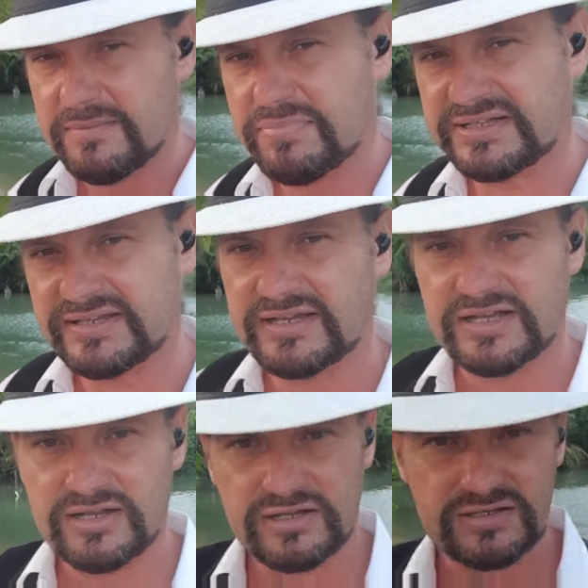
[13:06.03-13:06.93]
but
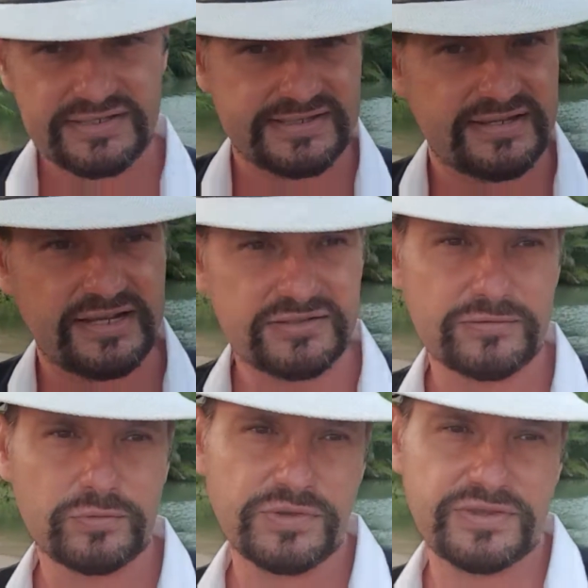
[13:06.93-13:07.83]
start
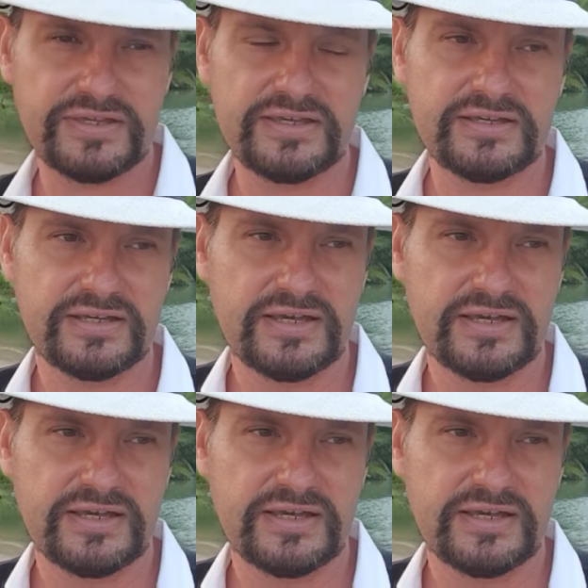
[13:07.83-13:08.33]
to think